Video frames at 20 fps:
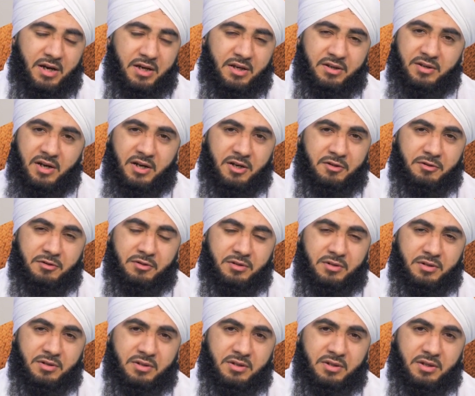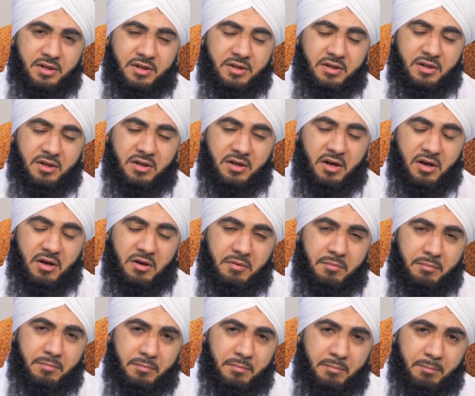a grand
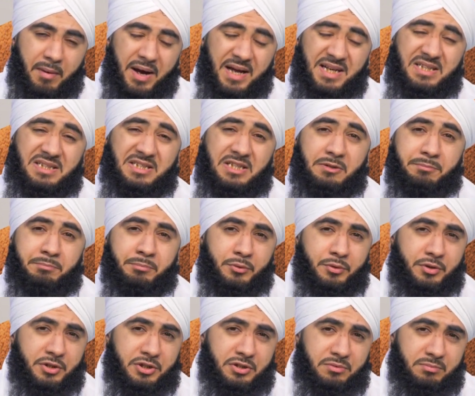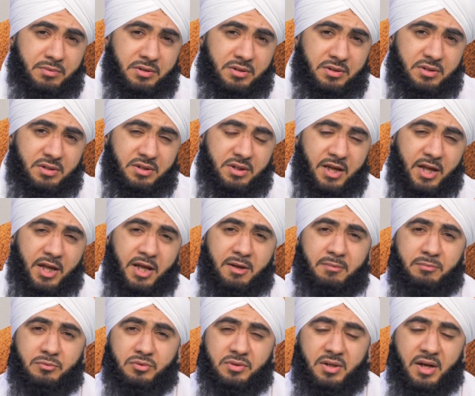and mighty punishment
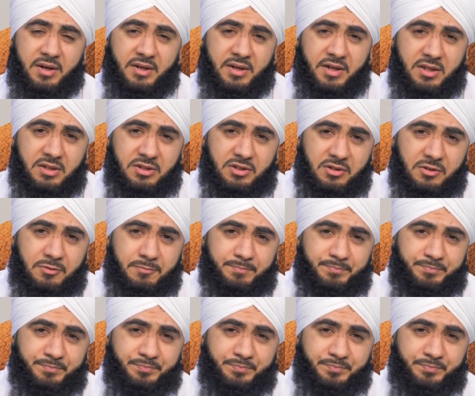came to that nation.